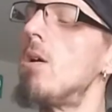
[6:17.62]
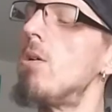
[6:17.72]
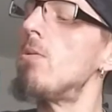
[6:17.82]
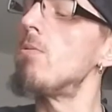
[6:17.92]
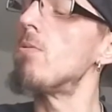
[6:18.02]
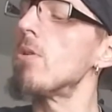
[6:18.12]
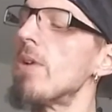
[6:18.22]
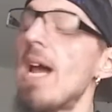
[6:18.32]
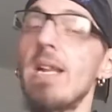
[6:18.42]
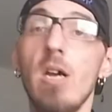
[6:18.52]
Oh, what do
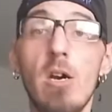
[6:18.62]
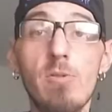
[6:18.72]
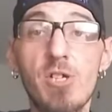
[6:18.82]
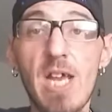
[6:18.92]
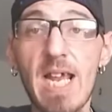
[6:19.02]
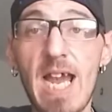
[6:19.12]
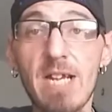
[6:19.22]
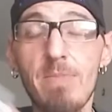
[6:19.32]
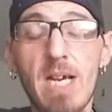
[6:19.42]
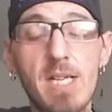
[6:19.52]
we got? Oh, check
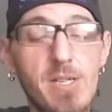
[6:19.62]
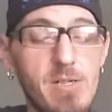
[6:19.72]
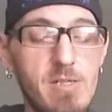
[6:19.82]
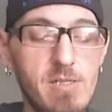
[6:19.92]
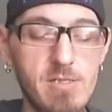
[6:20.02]
atomizer.